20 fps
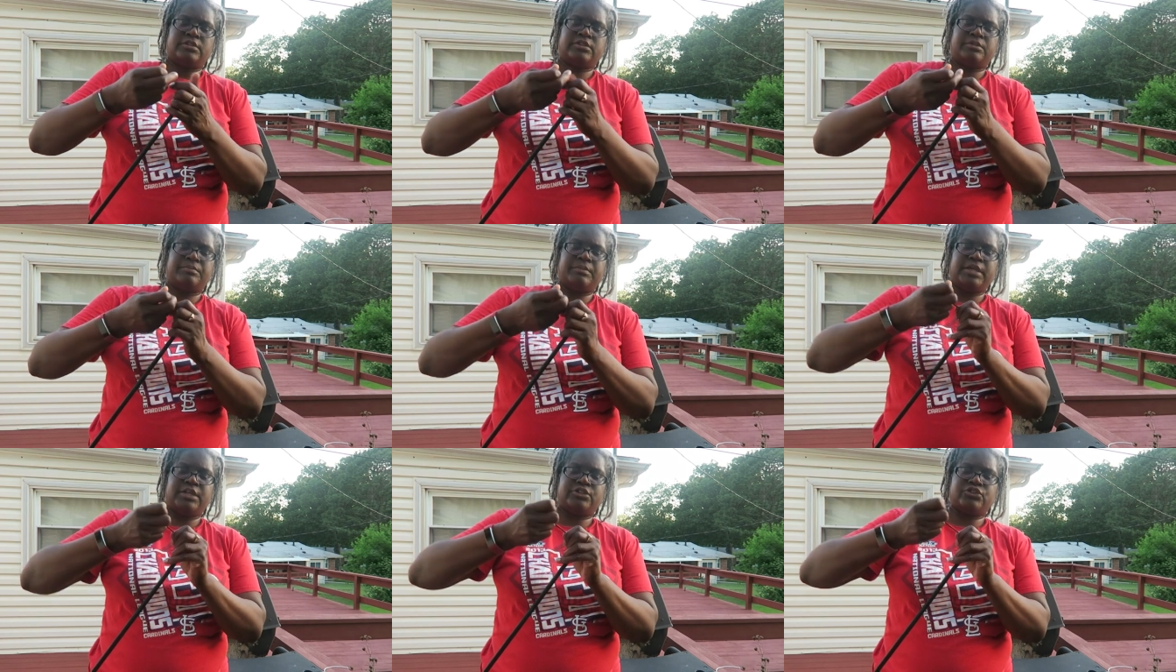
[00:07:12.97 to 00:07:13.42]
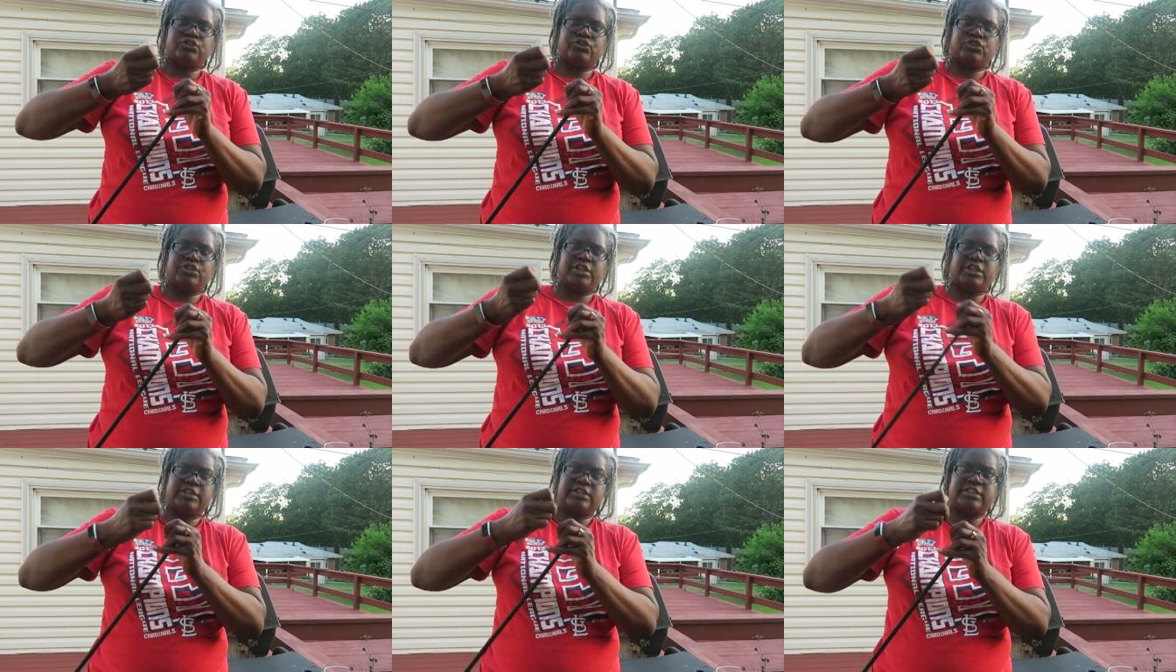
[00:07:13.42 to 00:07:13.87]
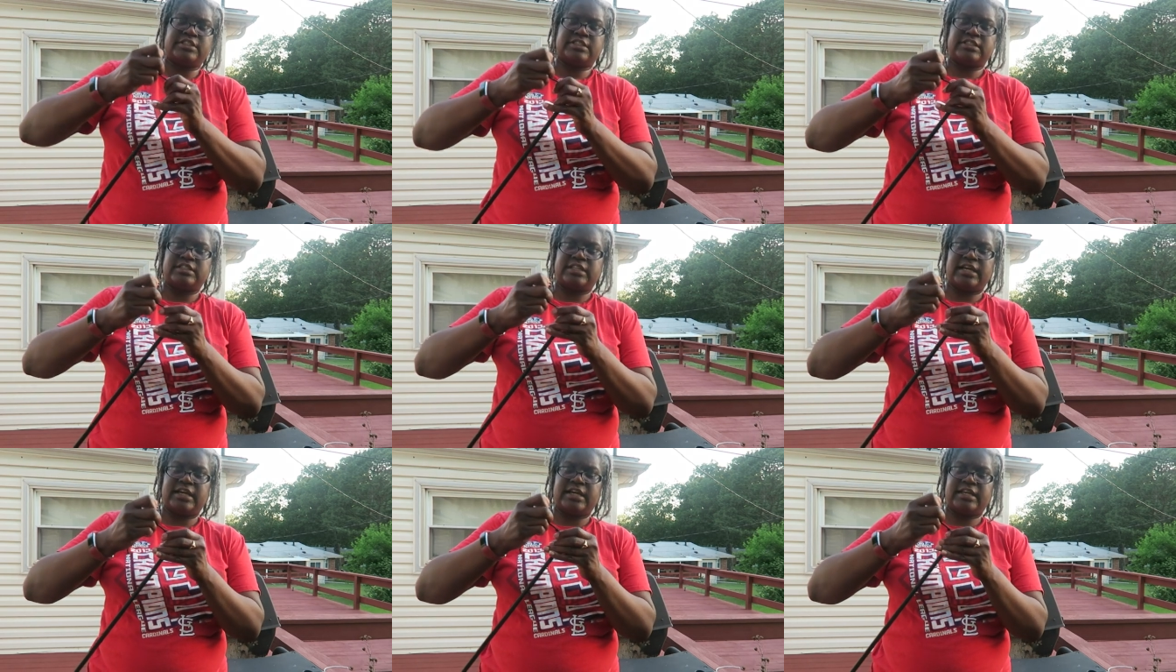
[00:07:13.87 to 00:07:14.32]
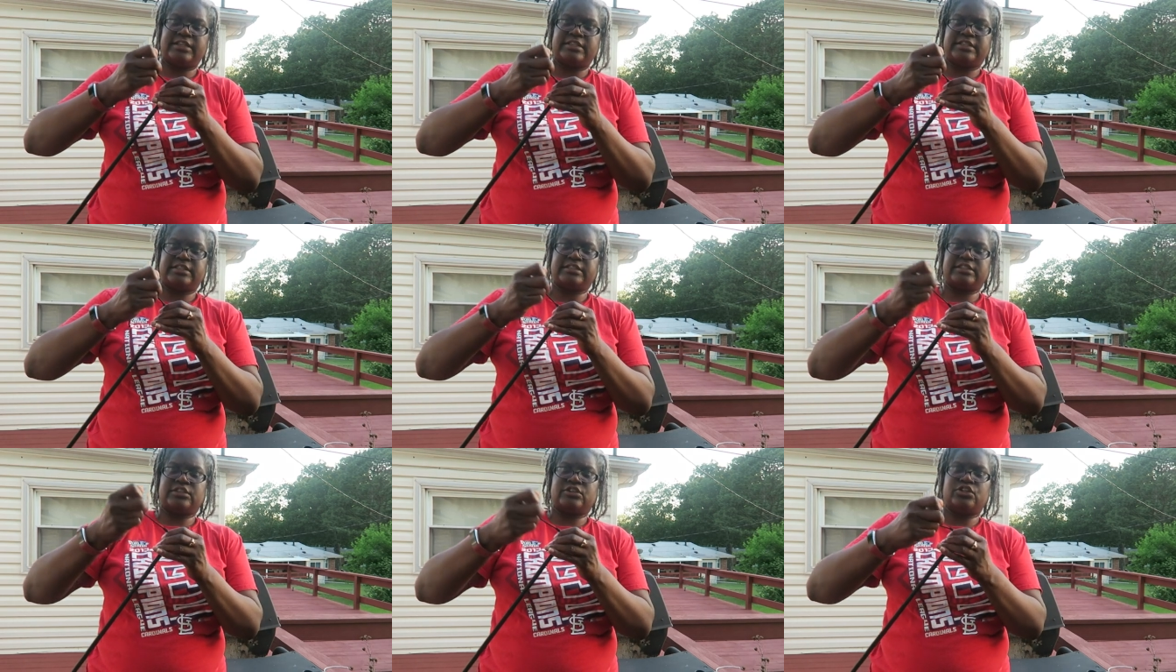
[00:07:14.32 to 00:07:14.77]
to make sure that this knot
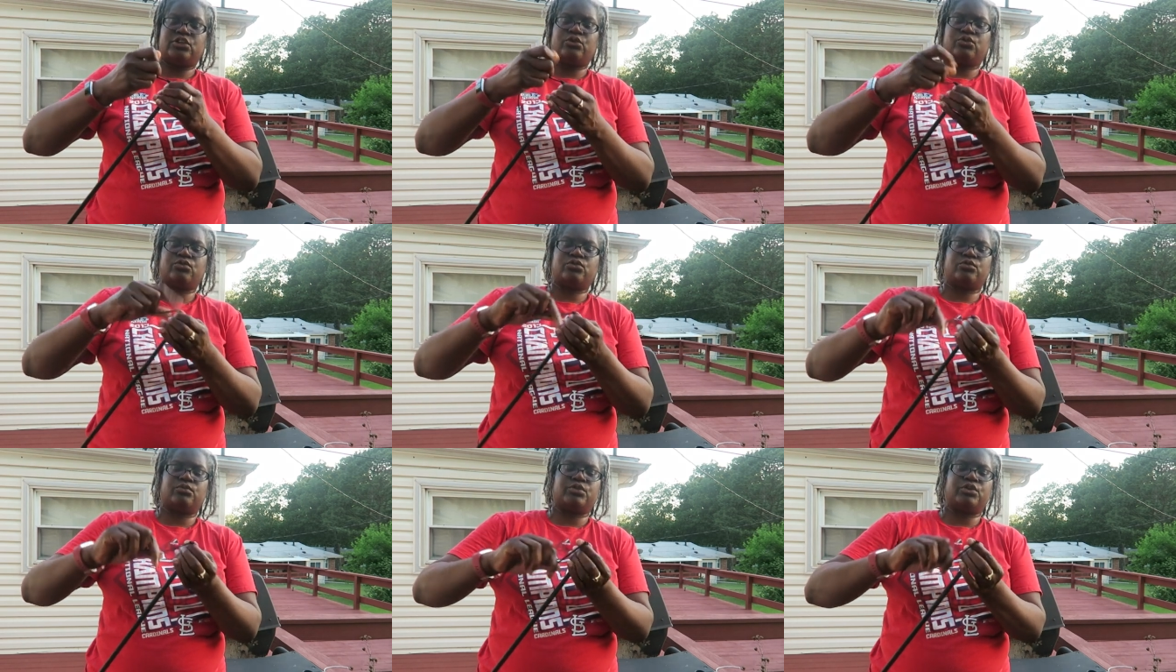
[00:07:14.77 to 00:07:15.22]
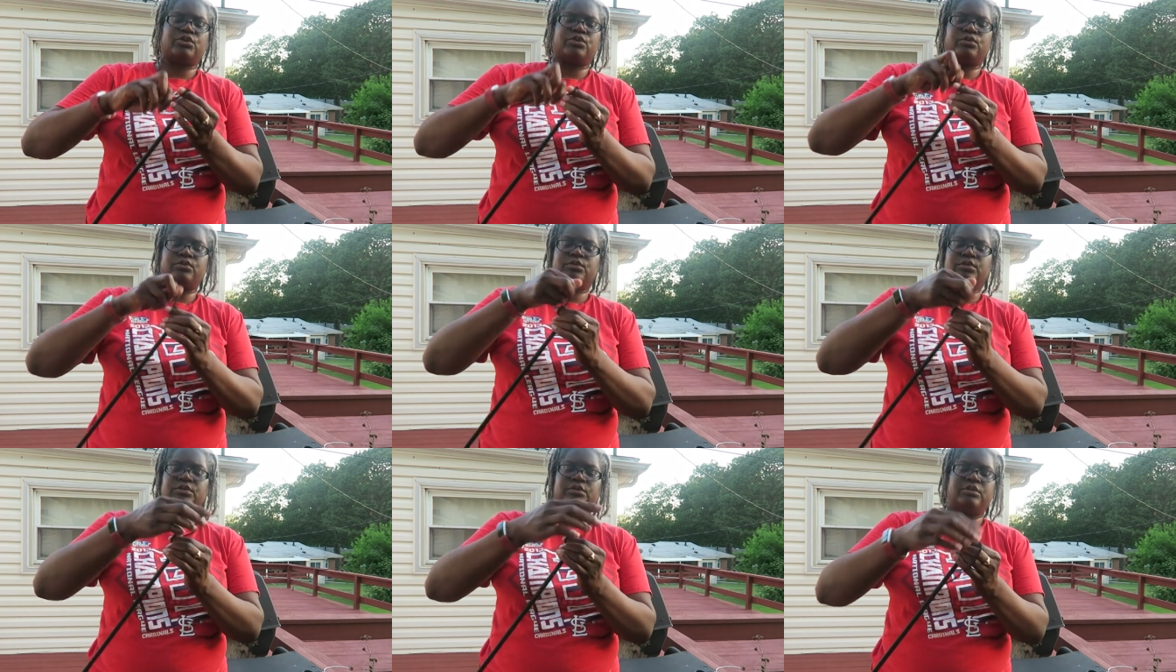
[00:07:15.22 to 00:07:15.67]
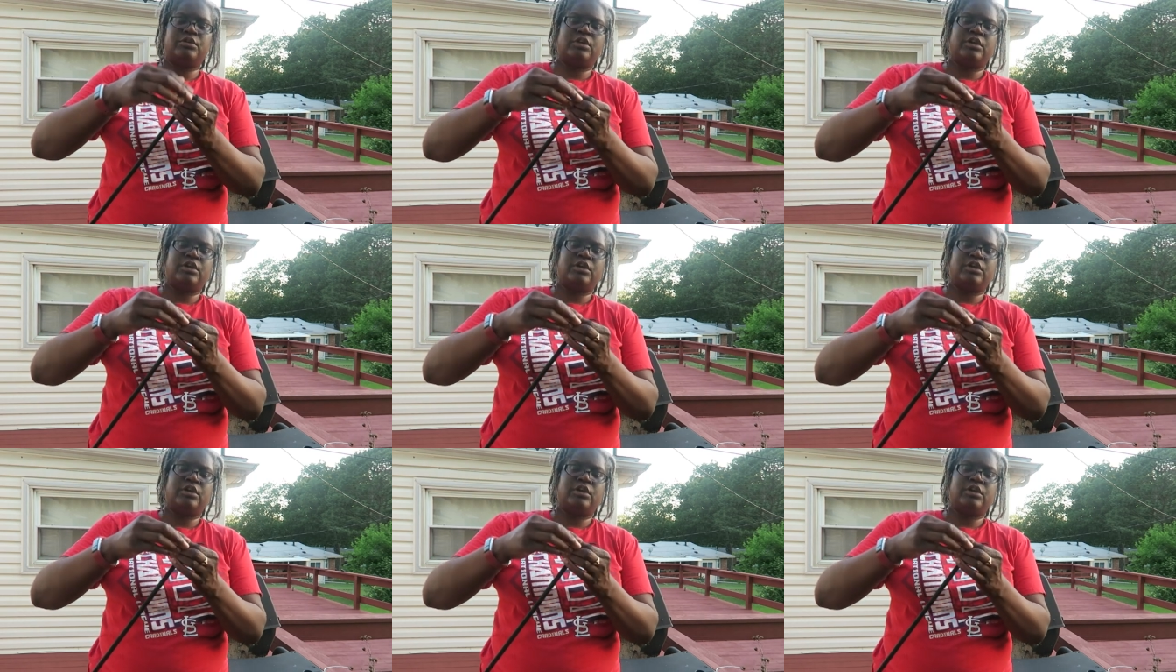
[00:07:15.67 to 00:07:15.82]
doesn't go through.